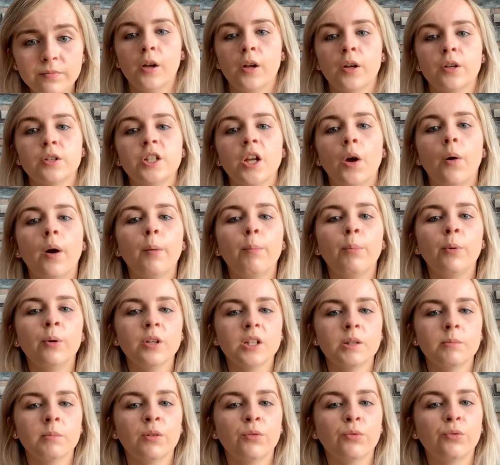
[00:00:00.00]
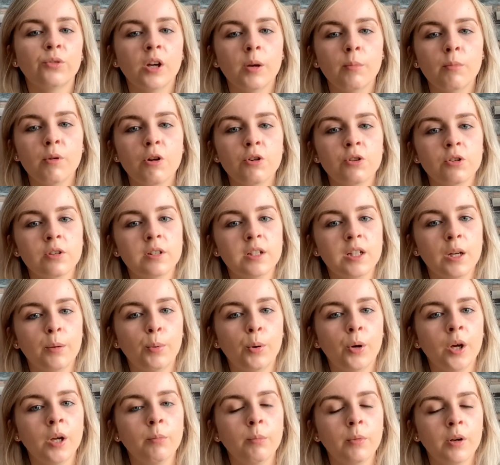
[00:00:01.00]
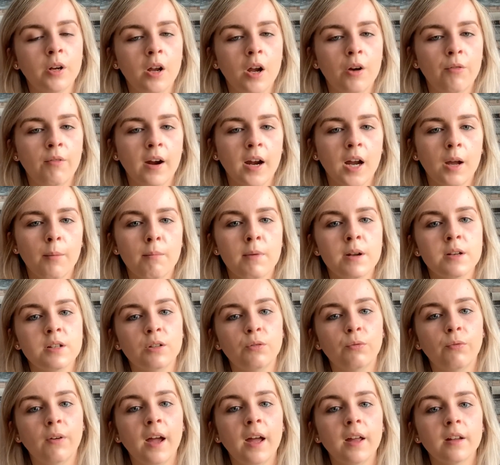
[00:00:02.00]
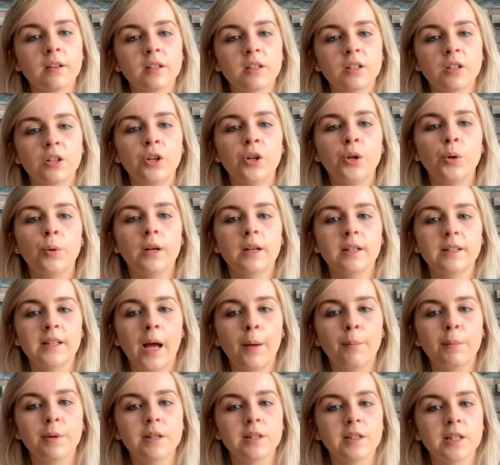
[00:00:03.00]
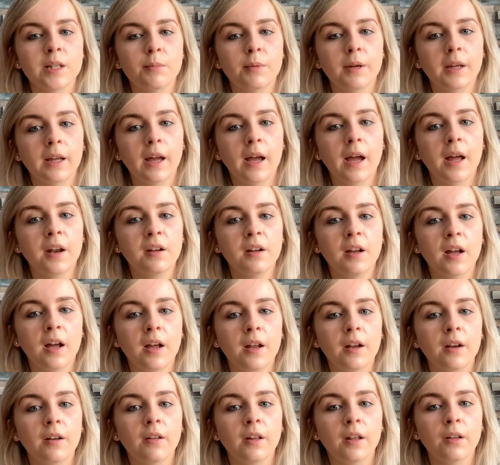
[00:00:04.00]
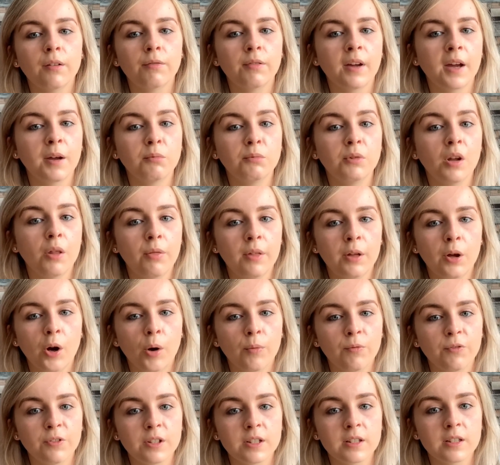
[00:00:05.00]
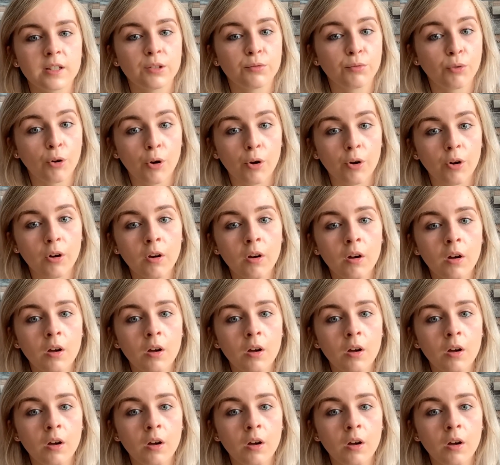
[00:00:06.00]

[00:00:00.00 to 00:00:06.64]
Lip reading: So I booked him in for an emergency appointment at a recommended vet who examined him again, and they found nothing obviously wrong.